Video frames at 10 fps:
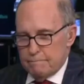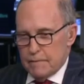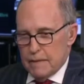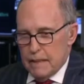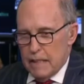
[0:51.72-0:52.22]

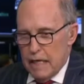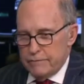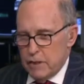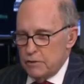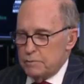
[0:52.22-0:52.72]
hope is
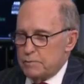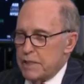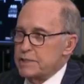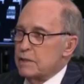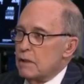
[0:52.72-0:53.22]
that
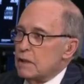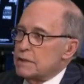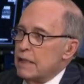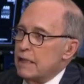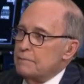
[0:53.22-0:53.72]
he will be a
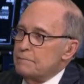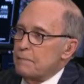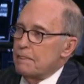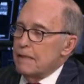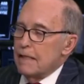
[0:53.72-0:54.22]

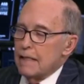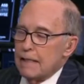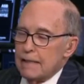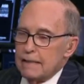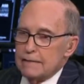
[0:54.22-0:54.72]
balancing or
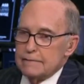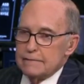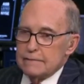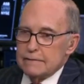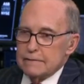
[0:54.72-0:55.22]
provide some
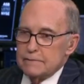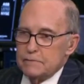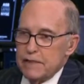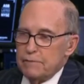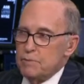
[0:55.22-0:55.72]
ballast
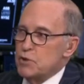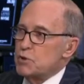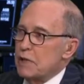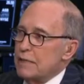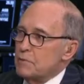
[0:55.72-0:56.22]
when it comes to
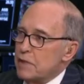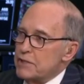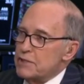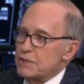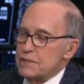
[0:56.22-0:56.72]
Peter
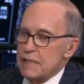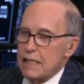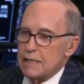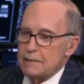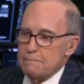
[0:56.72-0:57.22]
Navarro, who is
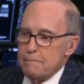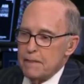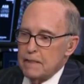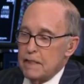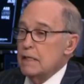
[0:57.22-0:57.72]
this
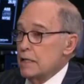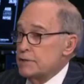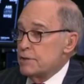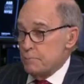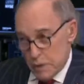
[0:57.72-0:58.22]

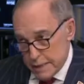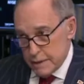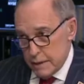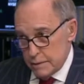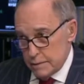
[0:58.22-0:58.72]

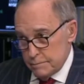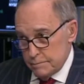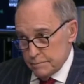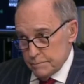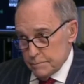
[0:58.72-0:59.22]
incorrigible trade
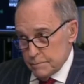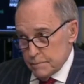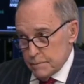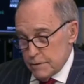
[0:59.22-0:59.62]
hawk who...